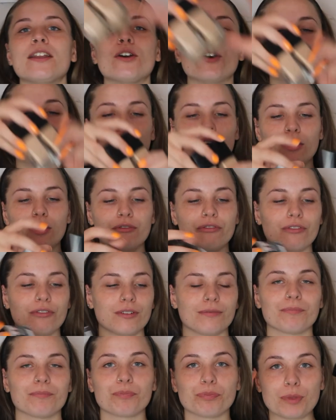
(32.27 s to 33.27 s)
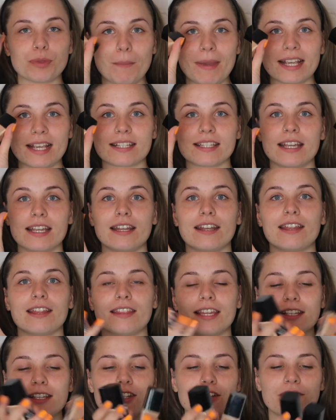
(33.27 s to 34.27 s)
Of mixing
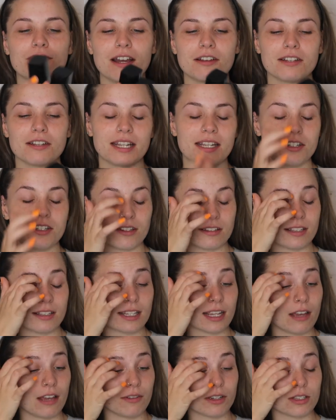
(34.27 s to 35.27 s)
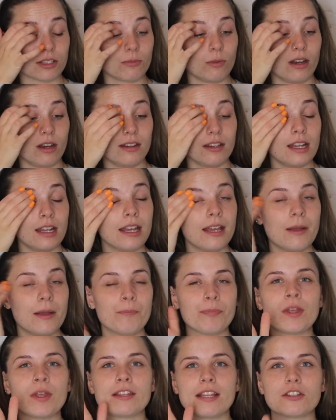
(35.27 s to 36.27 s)
these two foundations together, because one,
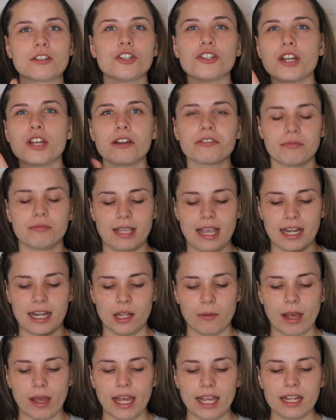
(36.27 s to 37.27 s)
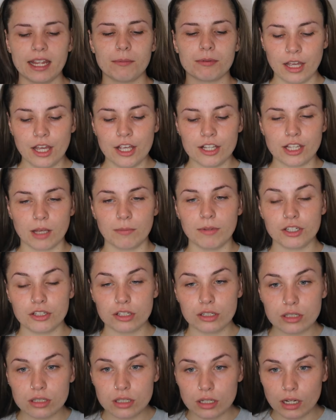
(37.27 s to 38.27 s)
they do dark me anyway, so I'm
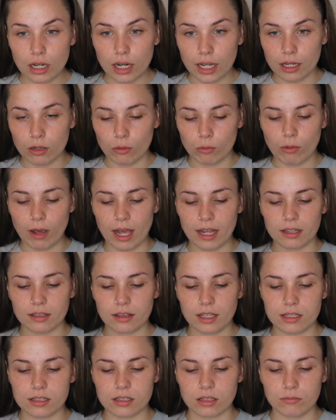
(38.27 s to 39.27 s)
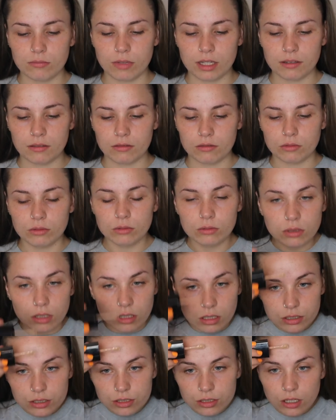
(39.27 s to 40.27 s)
literally just gonna like whack this on my, oh
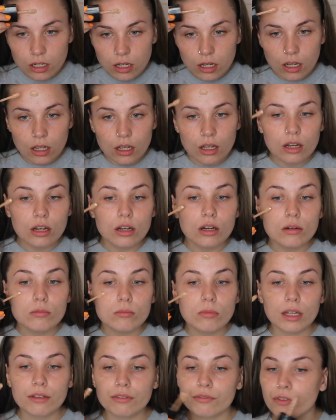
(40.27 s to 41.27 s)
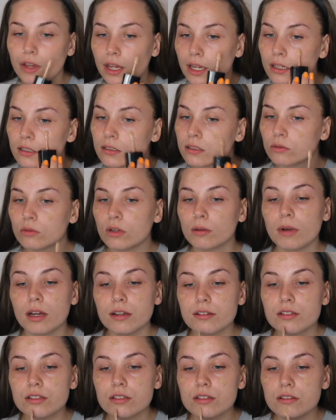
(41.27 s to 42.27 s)
gosh, on my face. Or I
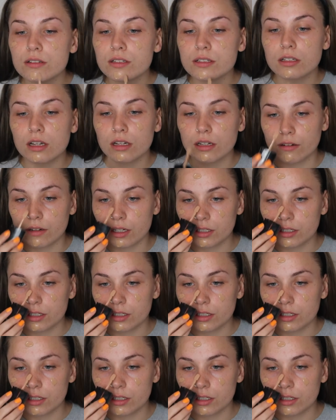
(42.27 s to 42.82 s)
might just do this color.